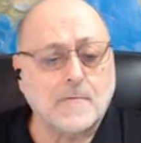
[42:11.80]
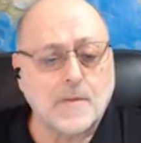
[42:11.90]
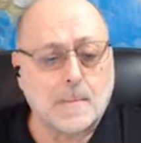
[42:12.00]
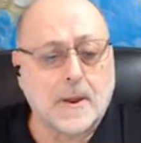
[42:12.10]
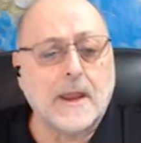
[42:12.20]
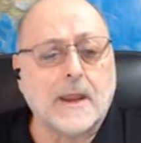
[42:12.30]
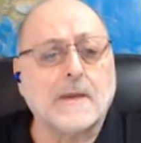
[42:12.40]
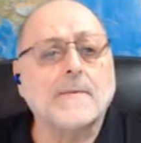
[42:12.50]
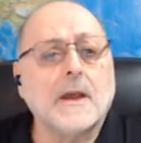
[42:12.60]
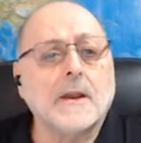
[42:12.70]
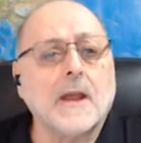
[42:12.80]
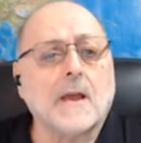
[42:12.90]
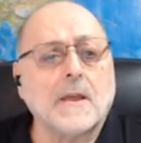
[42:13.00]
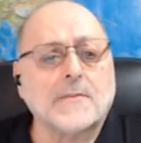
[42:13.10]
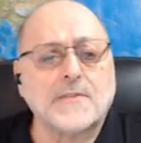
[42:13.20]
of the pain
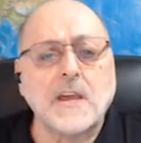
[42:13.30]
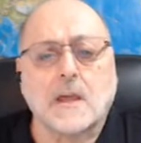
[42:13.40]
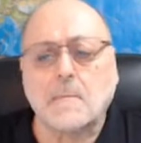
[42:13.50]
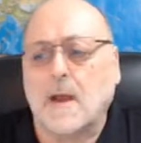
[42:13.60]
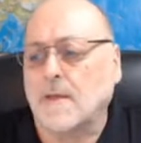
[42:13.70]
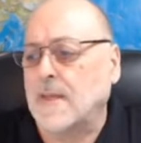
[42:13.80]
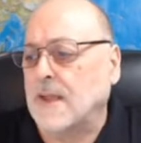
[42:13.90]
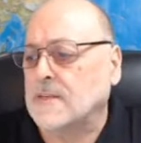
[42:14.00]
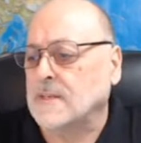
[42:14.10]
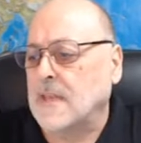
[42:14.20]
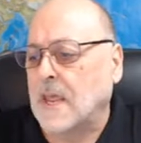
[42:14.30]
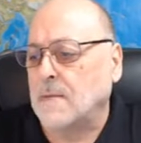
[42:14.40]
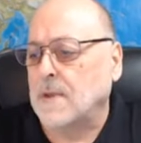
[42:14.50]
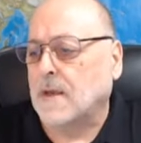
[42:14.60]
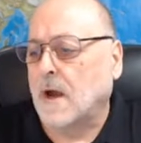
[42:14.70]
now, now think about that
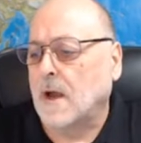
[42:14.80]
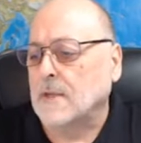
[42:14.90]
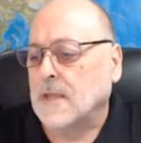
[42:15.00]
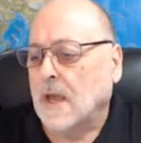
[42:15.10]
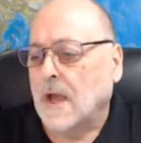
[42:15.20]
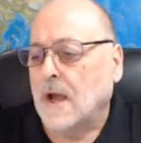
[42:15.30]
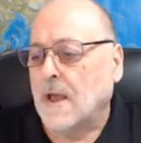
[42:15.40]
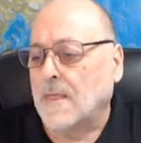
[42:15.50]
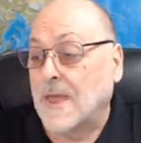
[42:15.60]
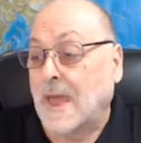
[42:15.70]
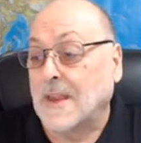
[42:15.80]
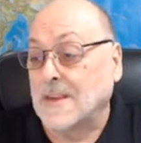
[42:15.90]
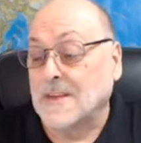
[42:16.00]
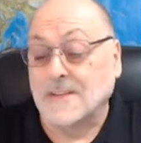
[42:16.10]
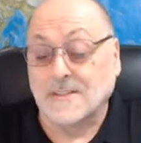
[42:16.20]
today because uh,
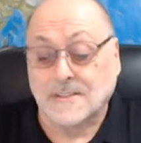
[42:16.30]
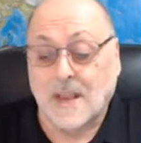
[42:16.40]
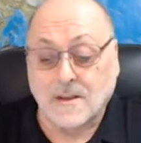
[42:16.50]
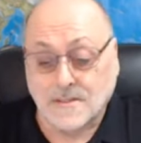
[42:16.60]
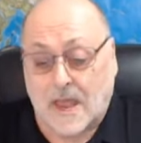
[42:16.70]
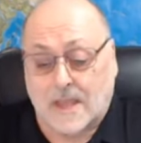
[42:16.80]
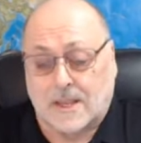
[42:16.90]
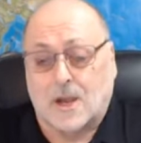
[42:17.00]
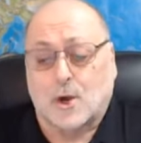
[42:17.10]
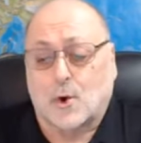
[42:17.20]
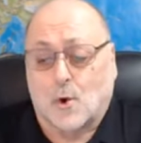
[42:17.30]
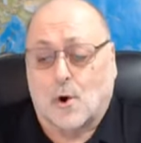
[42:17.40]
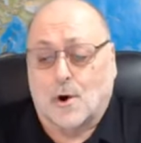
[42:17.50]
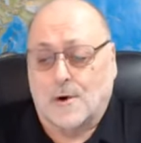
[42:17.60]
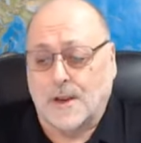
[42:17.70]
that uh, sounds like a
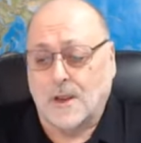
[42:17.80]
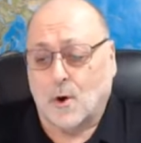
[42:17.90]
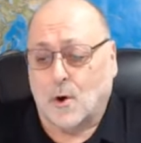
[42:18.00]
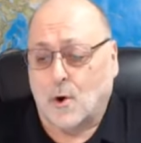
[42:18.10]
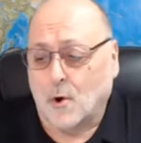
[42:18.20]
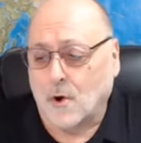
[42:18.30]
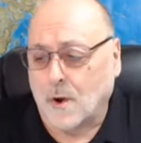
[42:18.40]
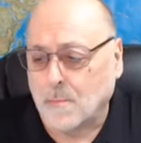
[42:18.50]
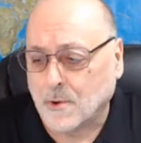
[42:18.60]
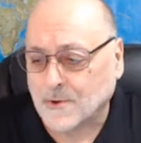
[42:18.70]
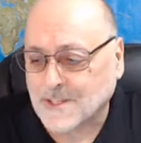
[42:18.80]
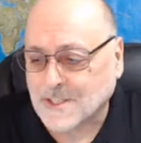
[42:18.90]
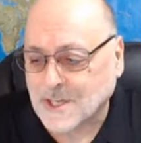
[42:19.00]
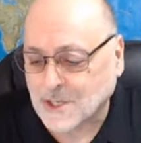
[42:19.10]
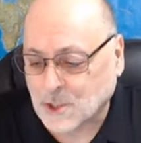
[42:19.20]
gory, horrible
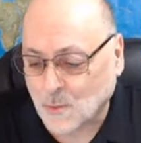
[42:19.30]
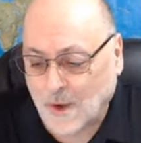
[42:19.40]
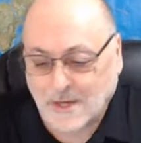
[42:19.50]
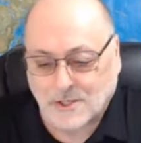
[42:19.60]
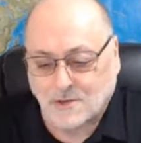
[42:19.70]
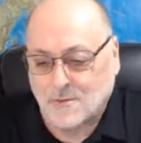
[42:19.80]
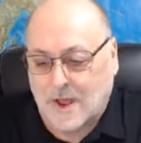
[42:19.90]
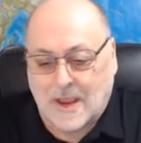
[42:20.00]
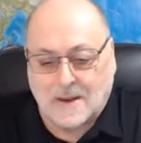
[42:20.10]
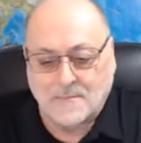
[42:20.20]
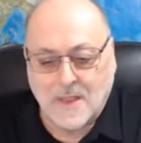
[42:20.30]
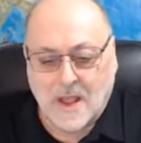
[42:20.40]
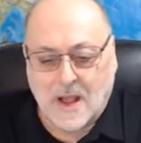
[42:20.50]
situation, right?